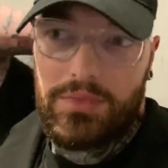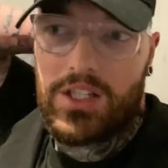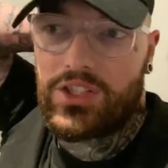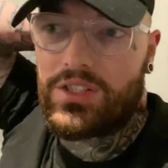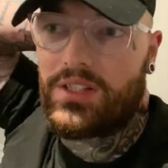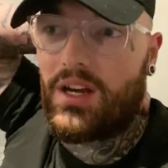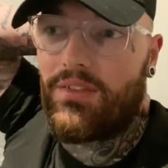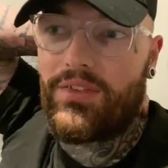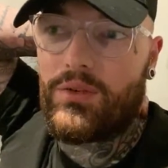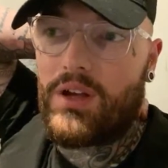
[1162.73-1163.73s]
I
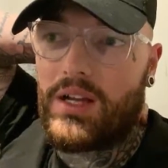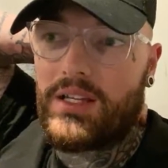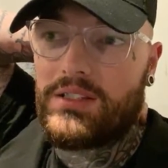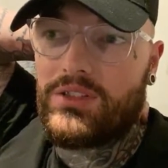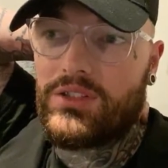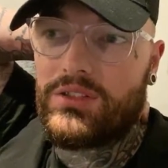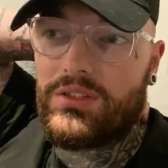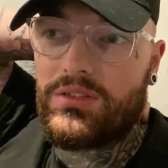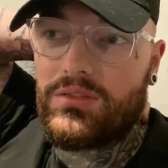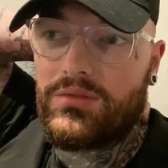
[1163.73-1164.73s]
feel like it's
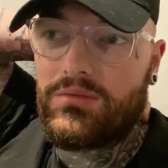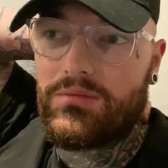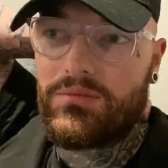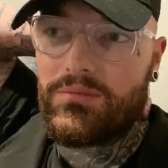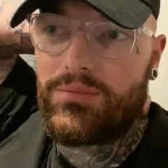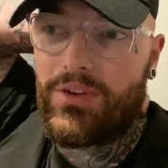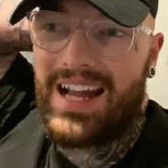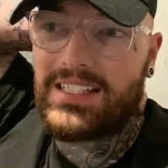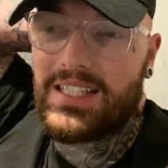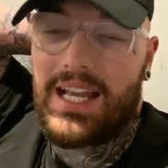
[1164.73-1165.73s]
just
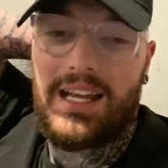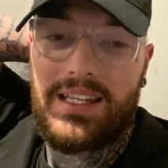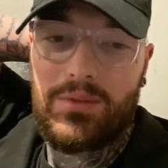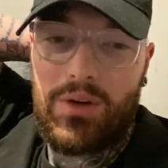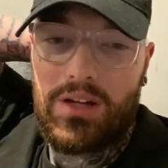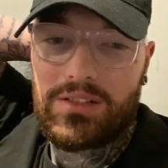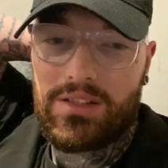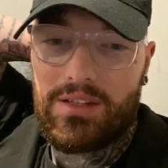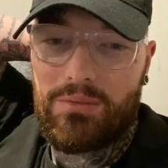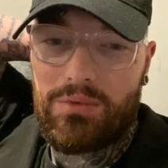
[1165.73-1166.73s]
practicality wise. I
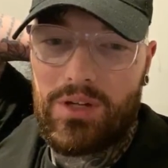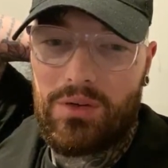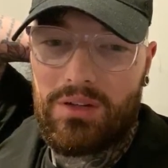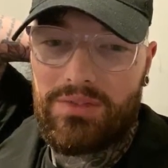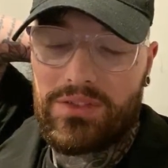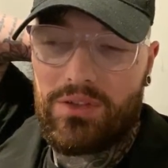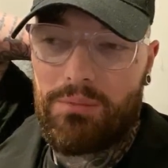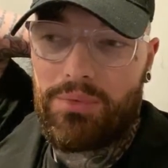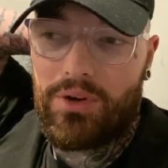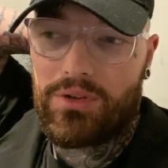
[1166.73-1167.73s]
think, well, if it's
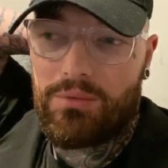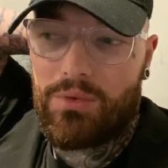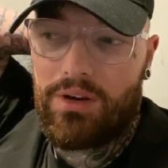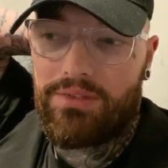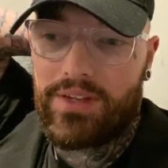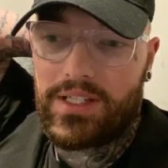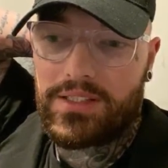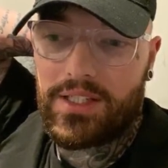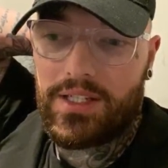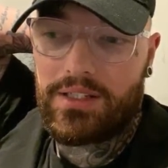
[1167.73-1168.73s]
not broken, why
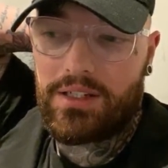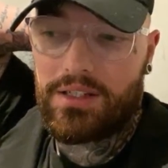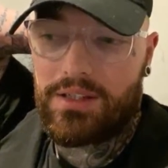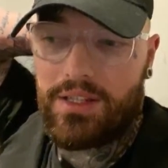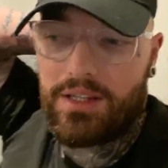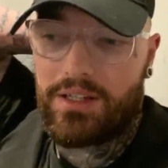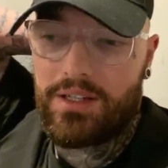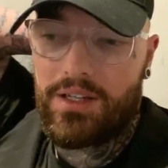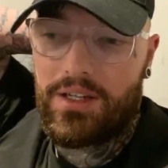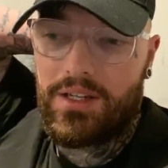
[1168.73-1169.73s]
fix it, kind of thing. And
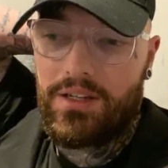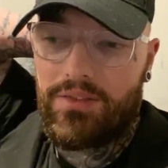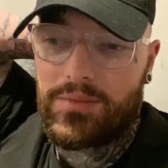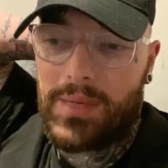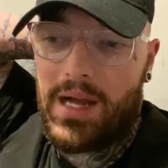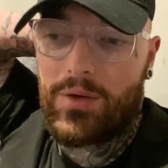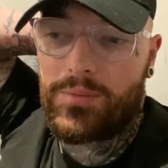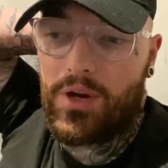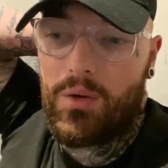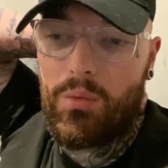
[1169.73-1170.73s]
if it's powered
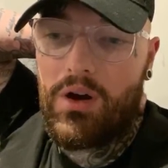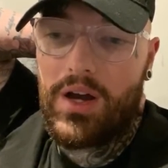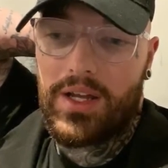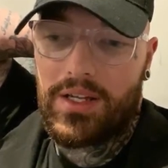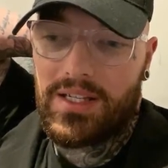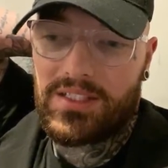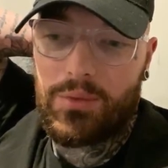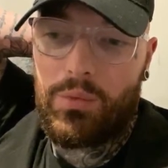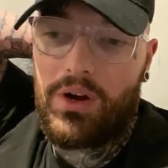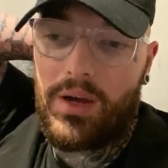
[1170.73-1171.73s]
by a wire, unless the
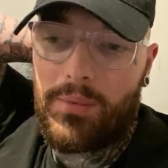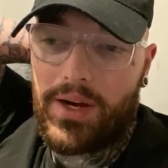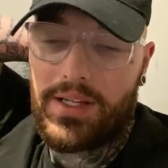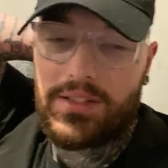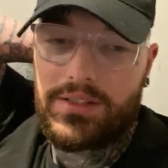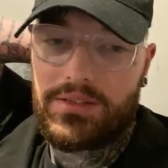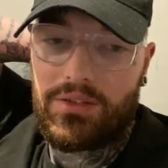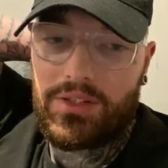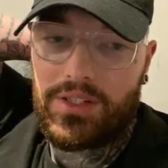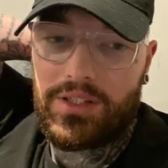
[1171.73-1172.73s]
wire breaks, you're
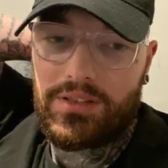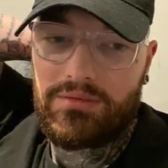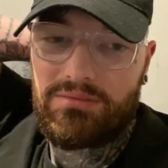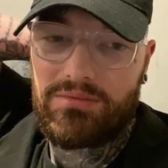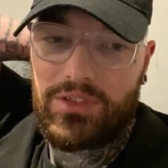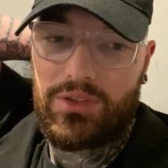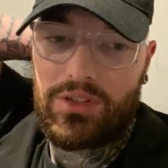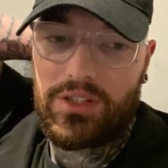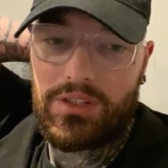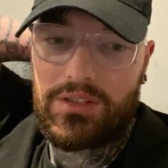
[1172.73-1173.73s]
not
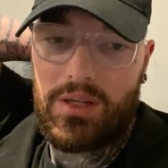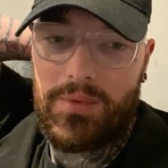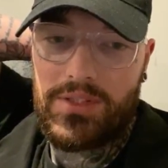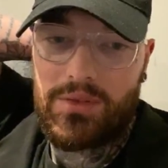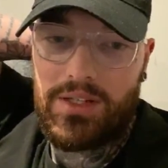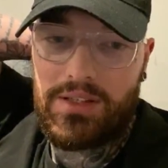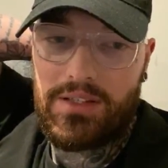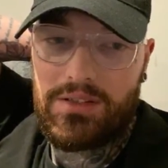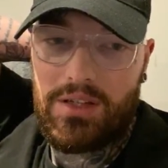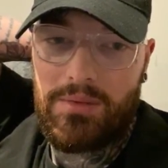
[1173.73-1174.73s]
gonna come into
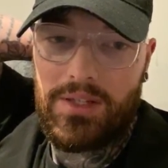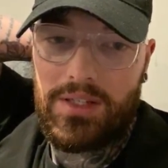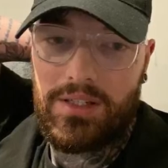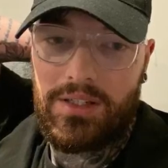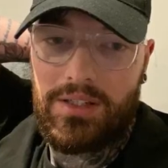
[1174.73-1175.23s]
anything. Do you know what I mean?